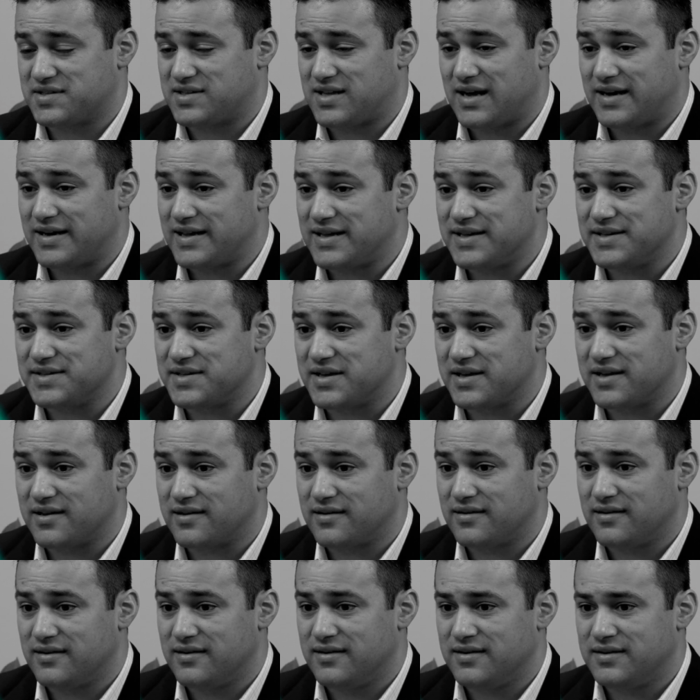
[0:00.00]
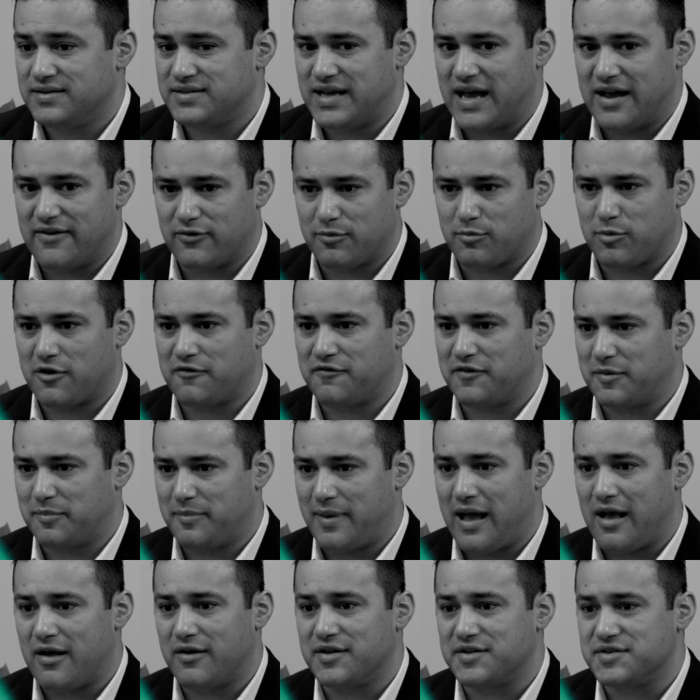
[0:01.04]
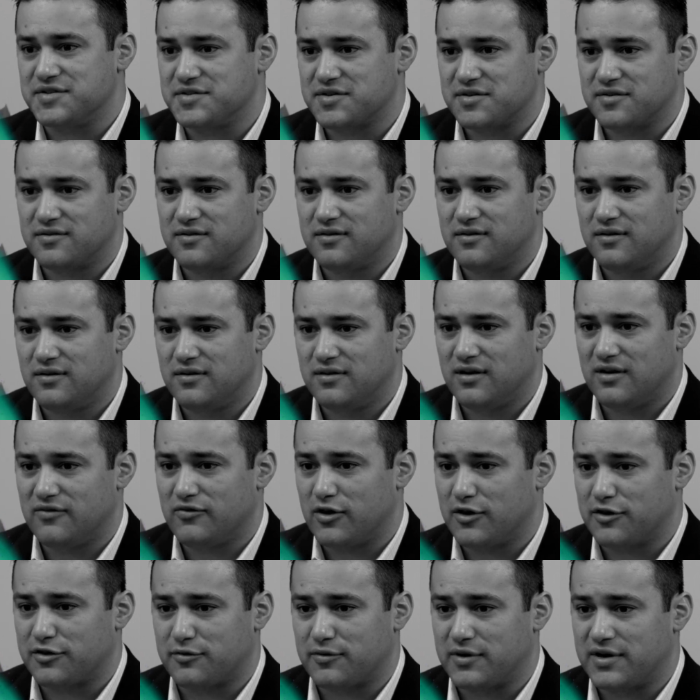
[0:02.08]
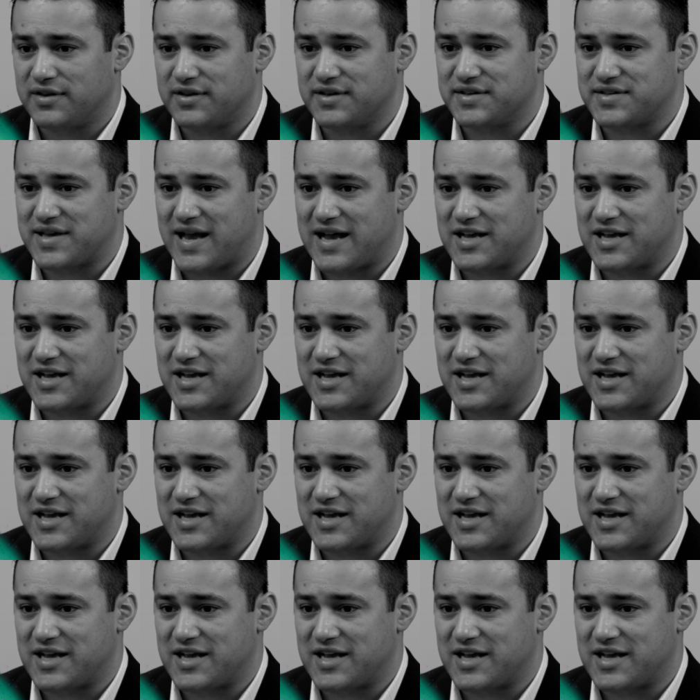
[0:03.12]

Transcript: it's not easy to have a perfect balance of all three of these